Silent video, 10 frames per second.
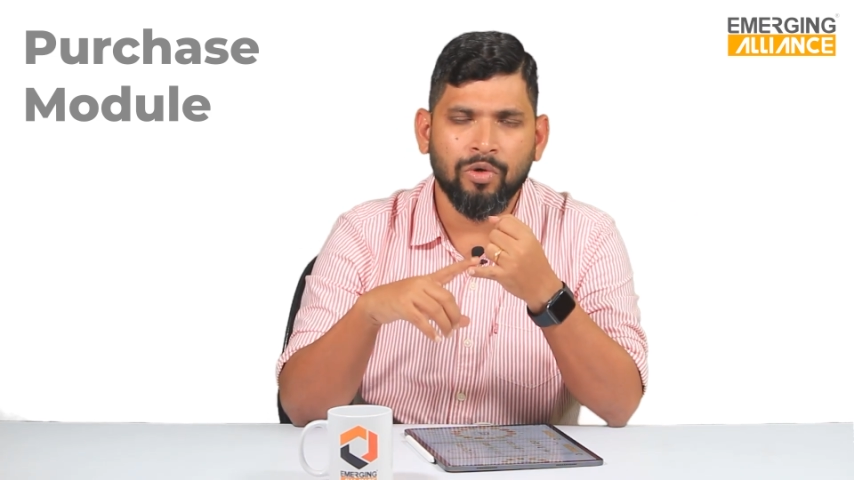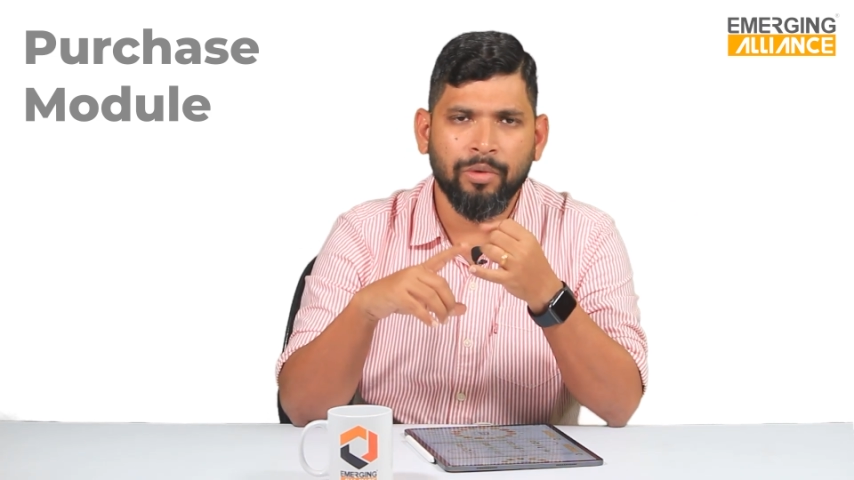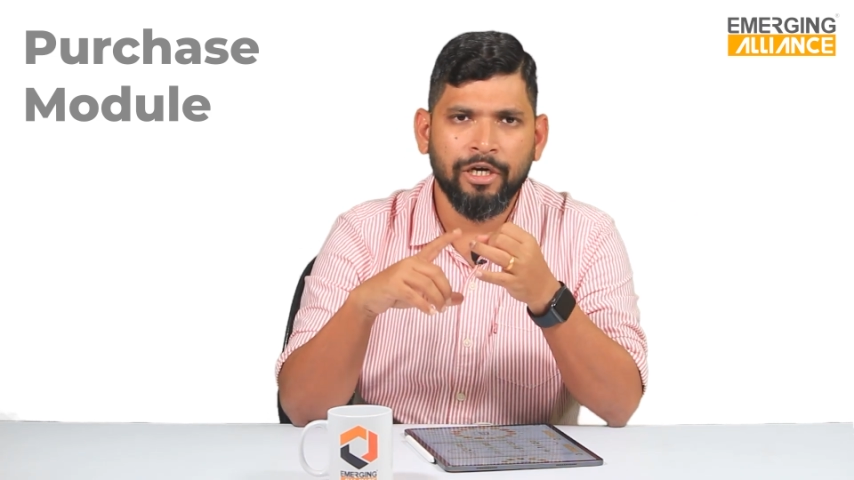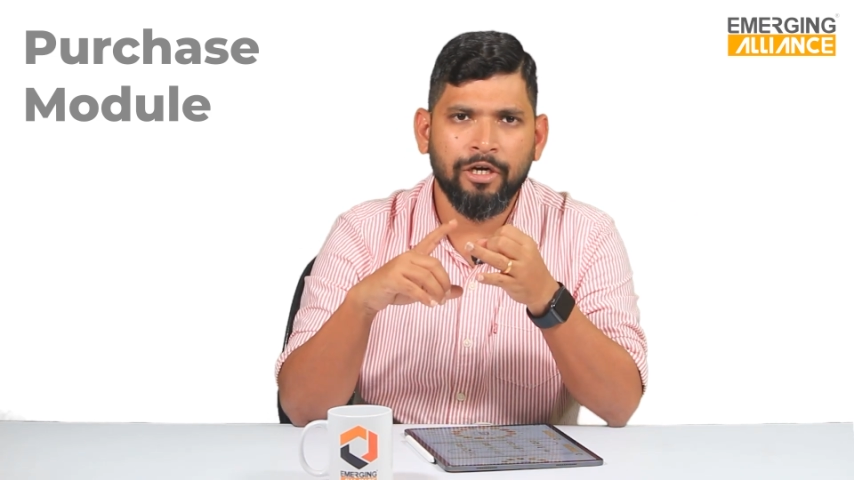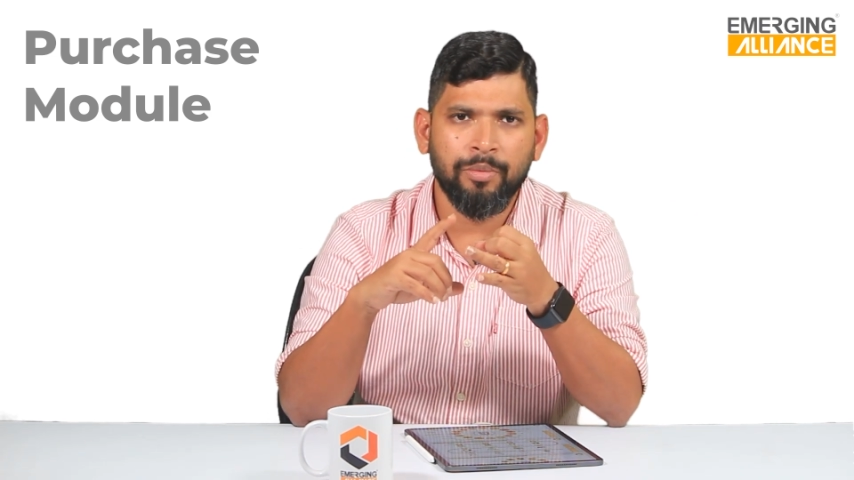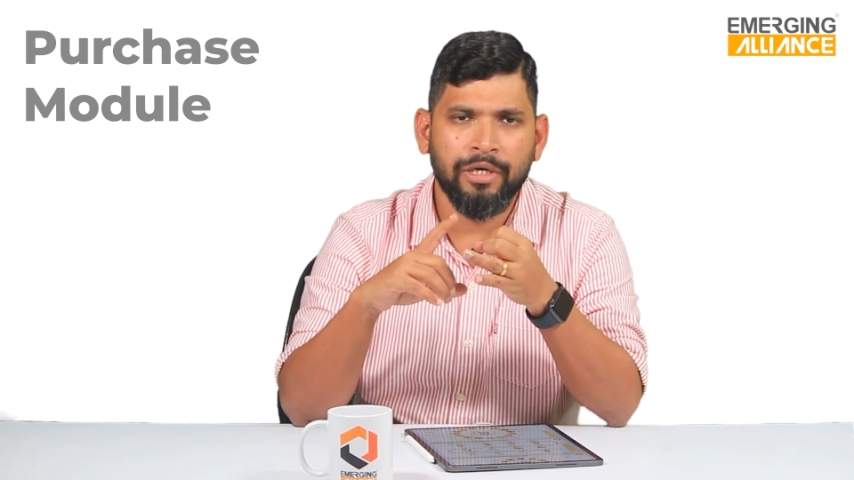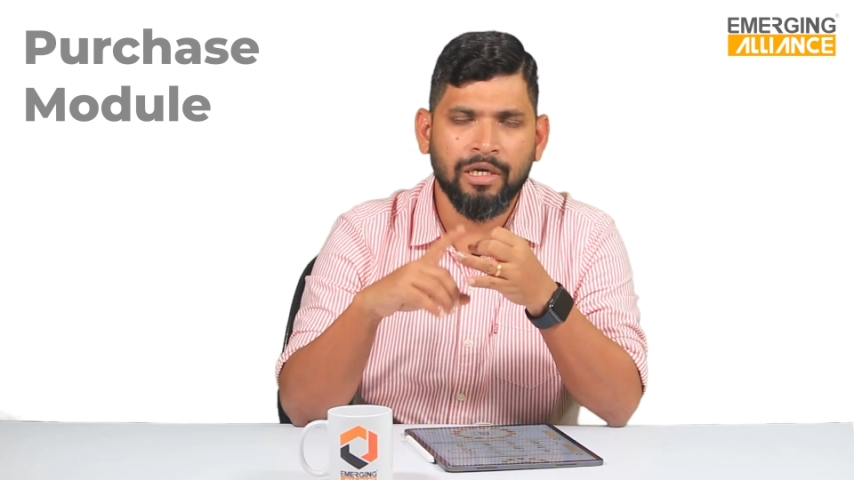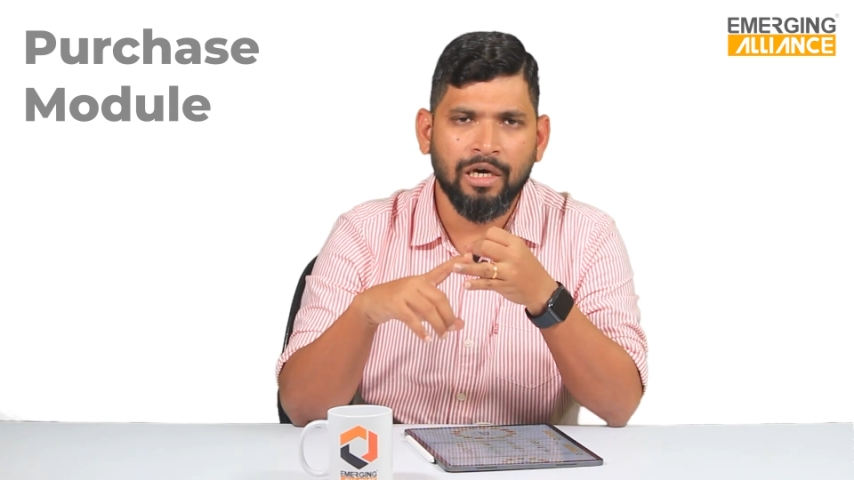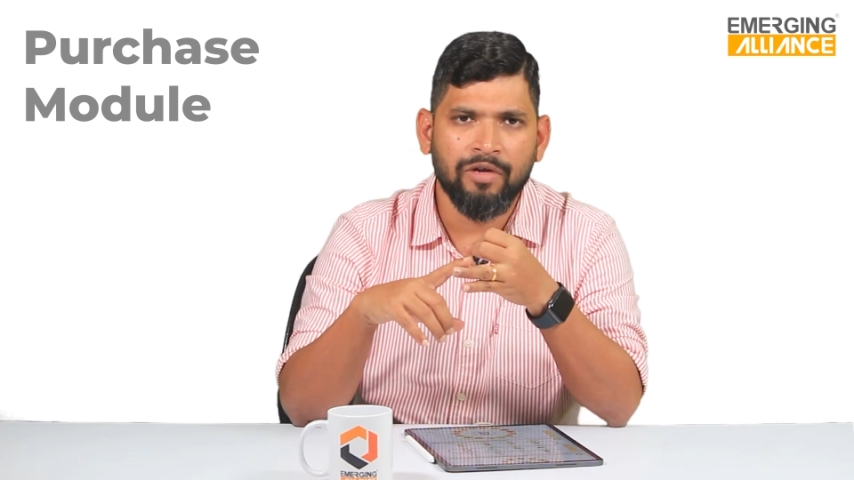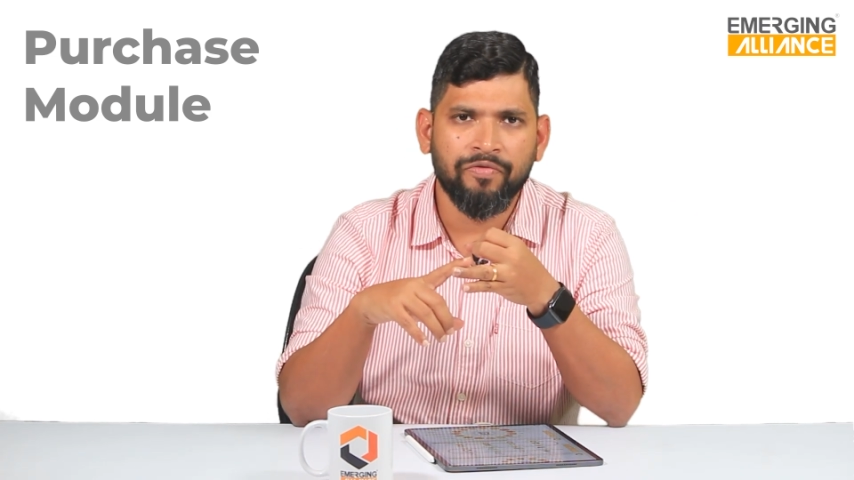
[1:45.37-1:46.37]
or might it be an
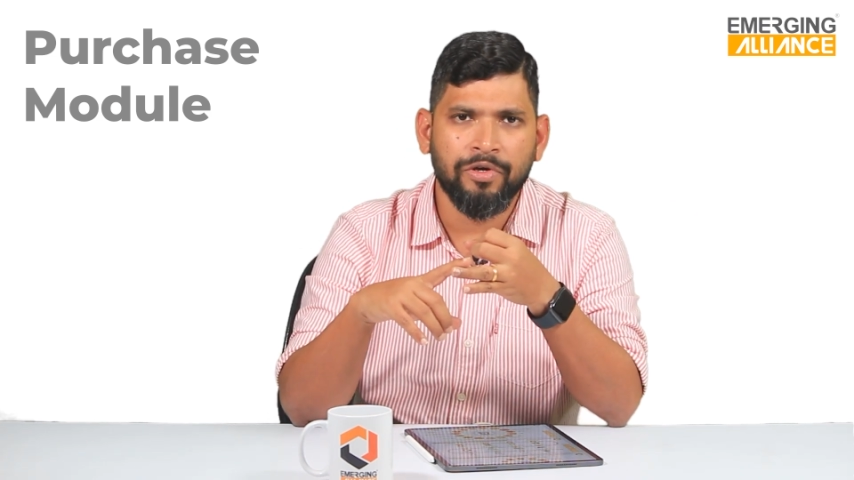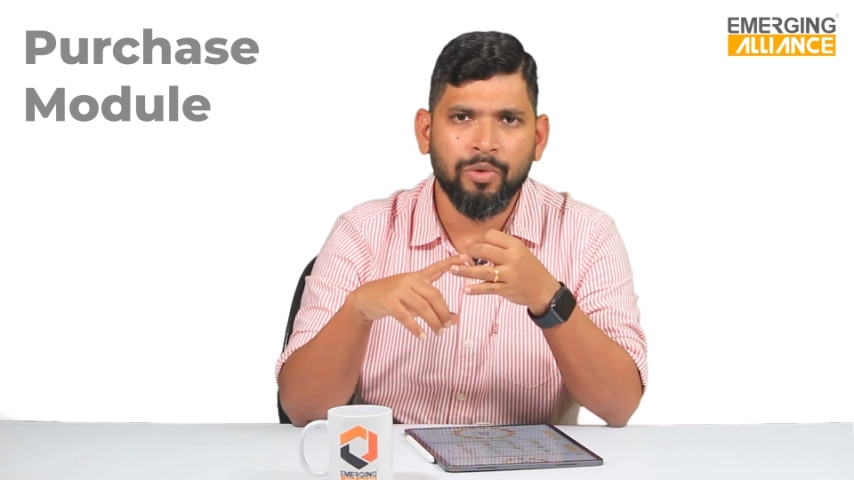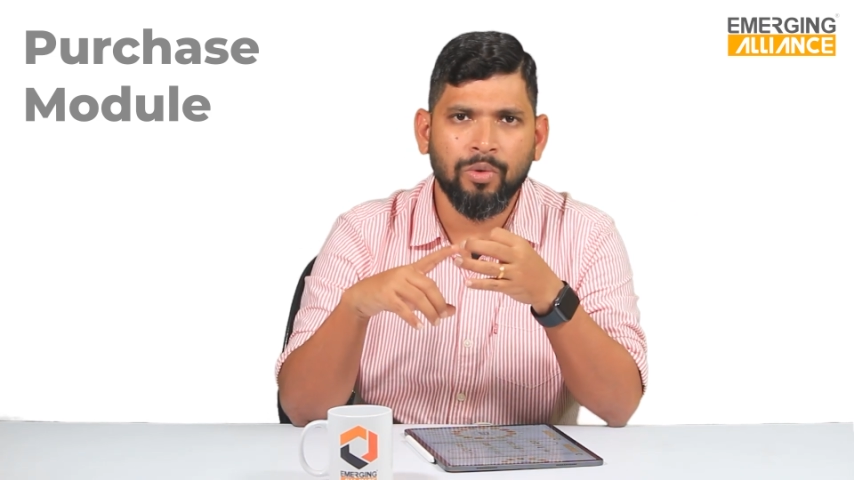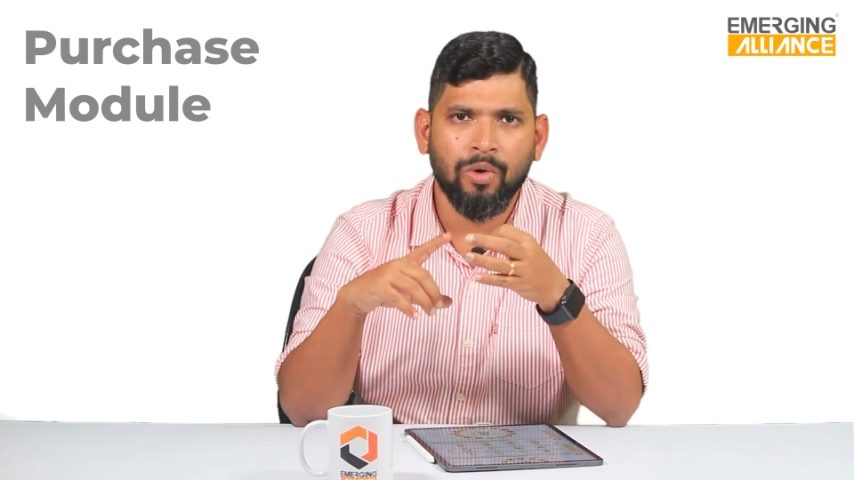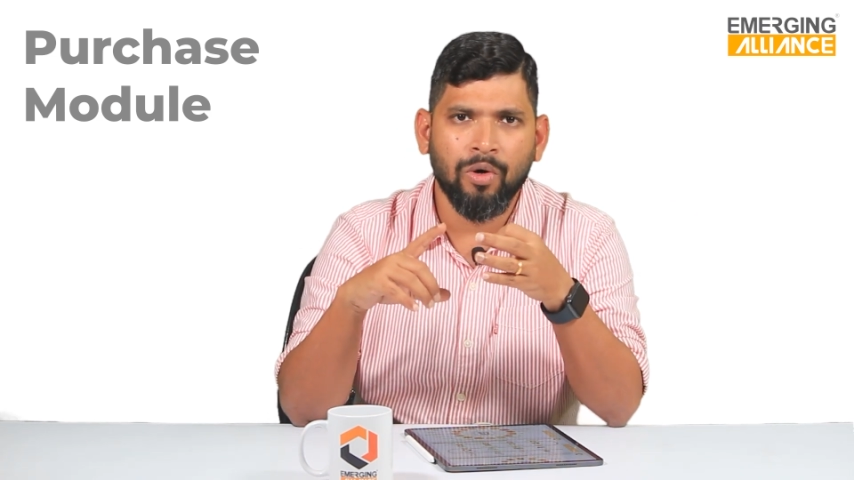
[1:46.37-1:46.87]
RFQ